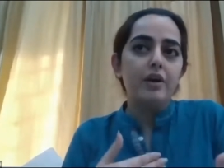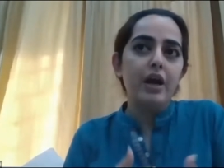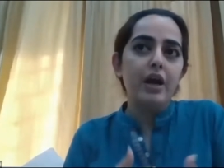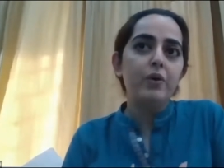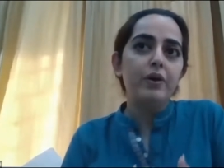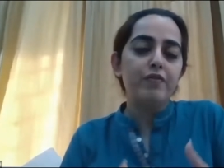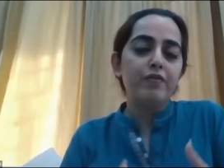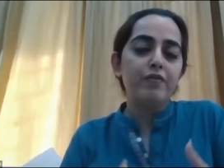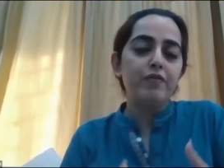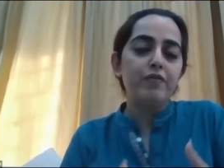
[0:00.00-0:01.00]
Now, if
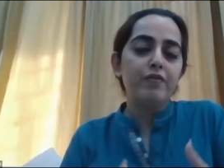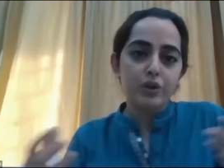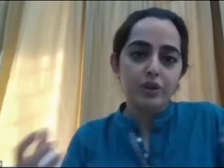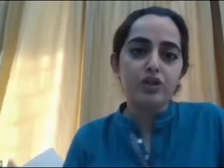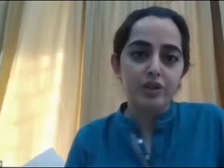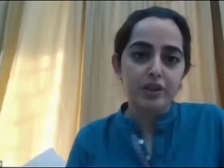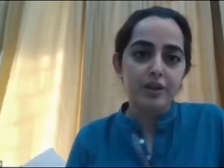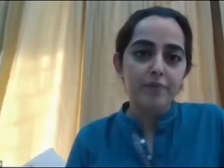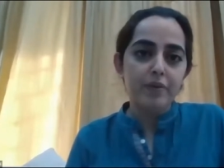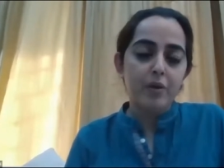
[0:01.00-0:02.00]
I have a storage
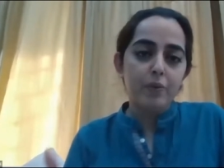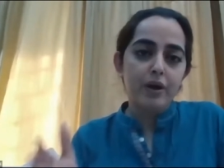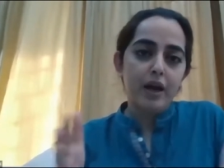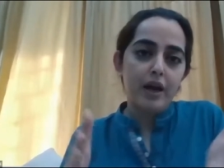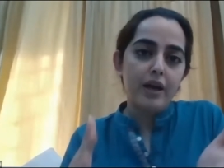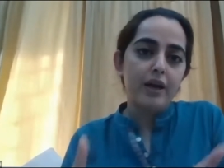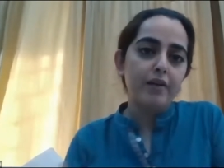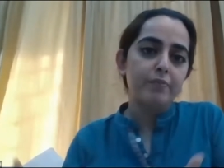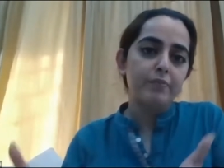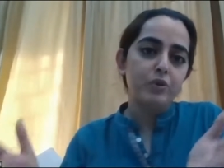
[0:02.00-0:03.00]
area where I
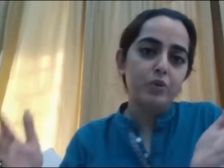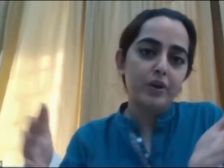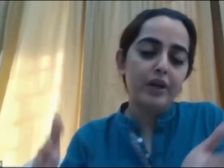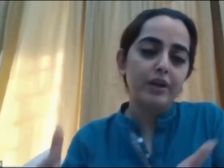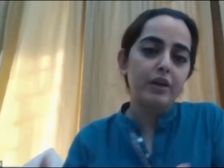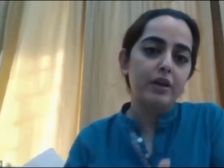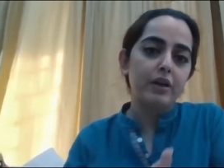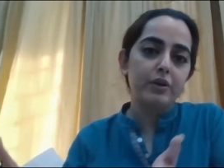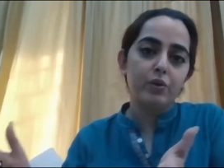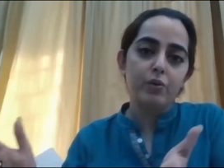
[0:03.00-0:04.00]
am storing,
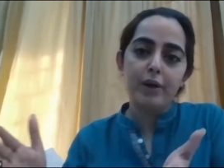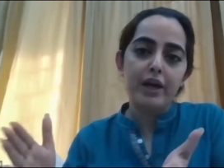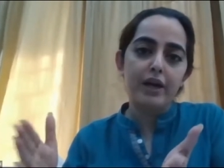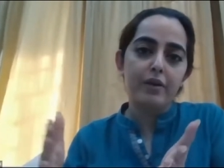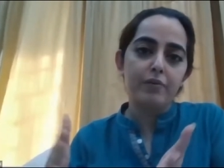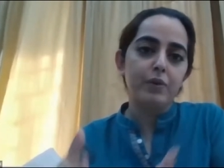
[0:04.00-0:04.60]
uh, you know, my